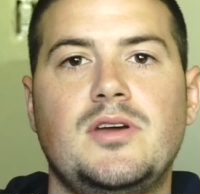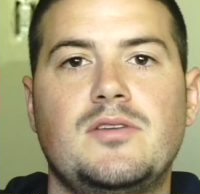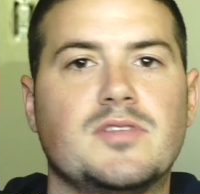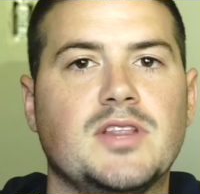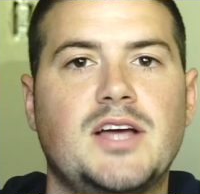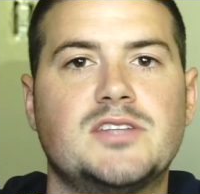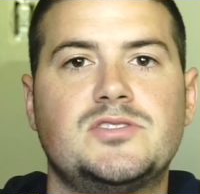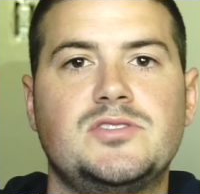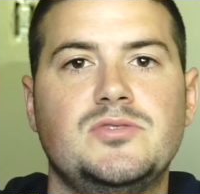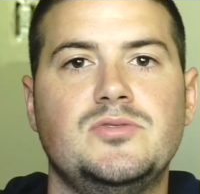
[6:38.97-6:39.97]
for the last
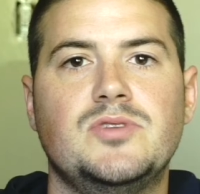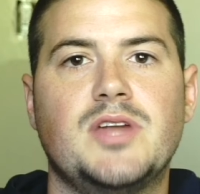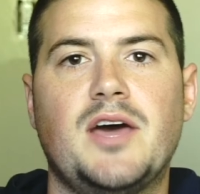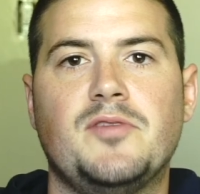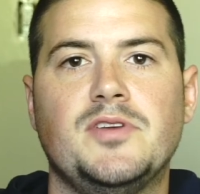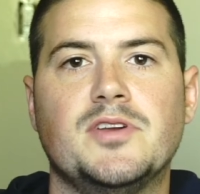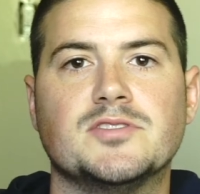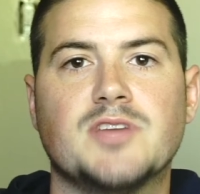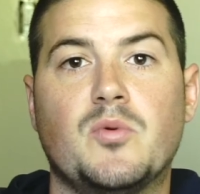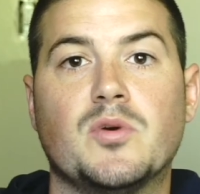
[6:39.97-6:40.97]
2.5 years,
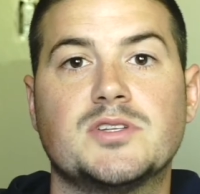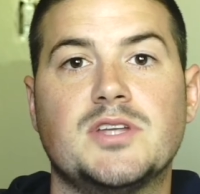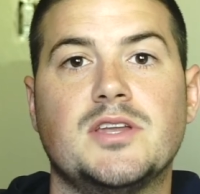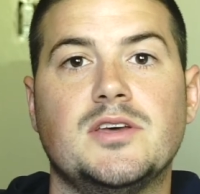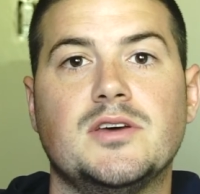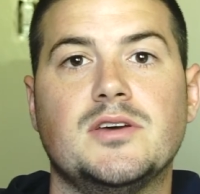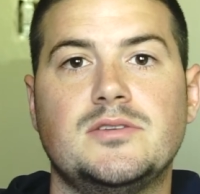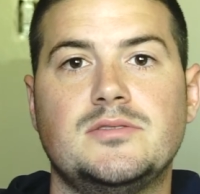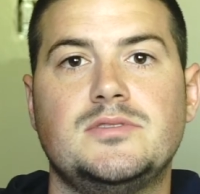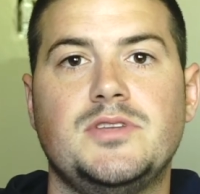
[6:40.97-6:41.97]
I worked at a
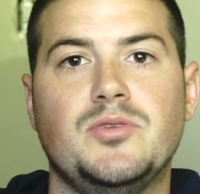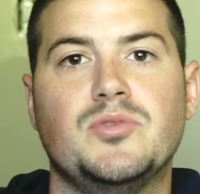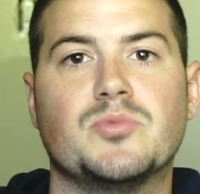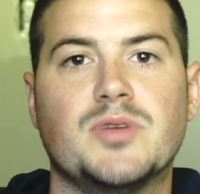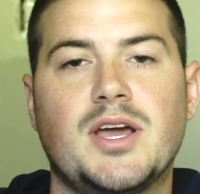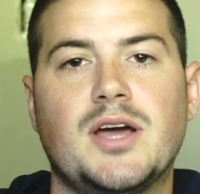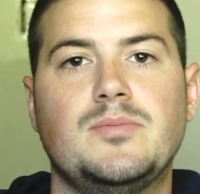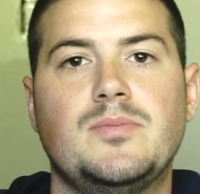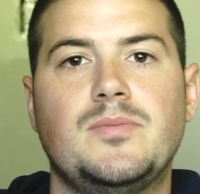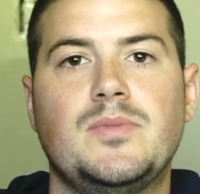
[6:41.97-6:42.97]
youth rehab
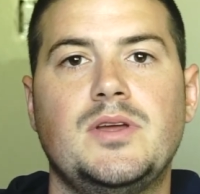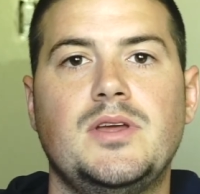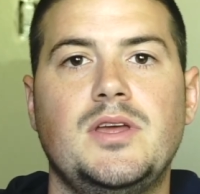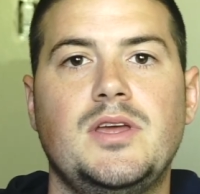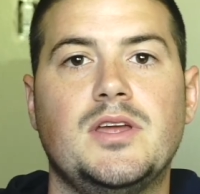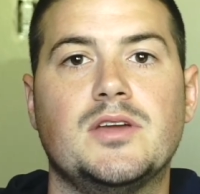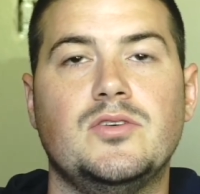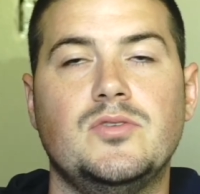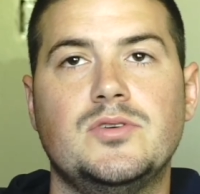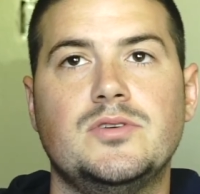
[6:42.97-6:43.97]
in
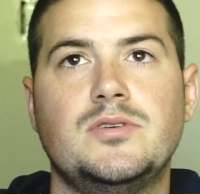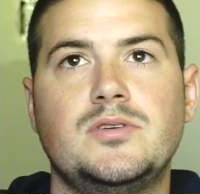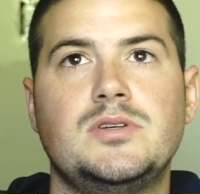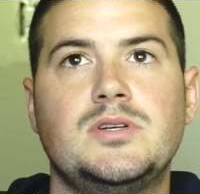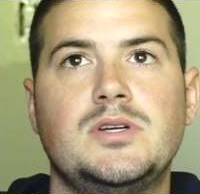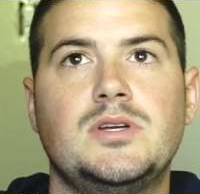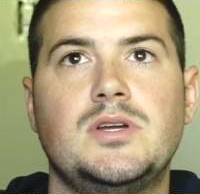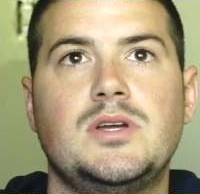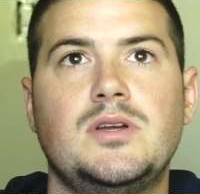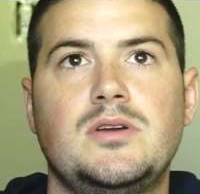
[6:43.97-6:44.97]
Kahuku,
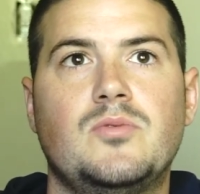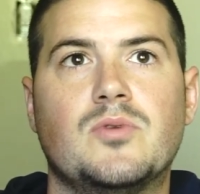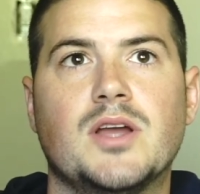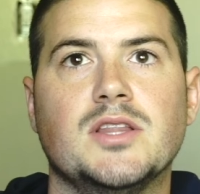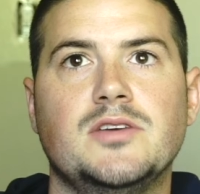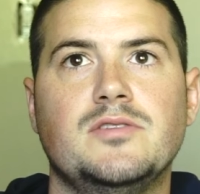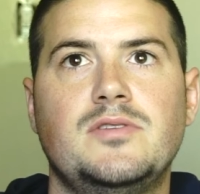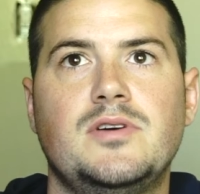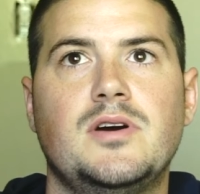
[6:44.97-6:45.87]
where I live.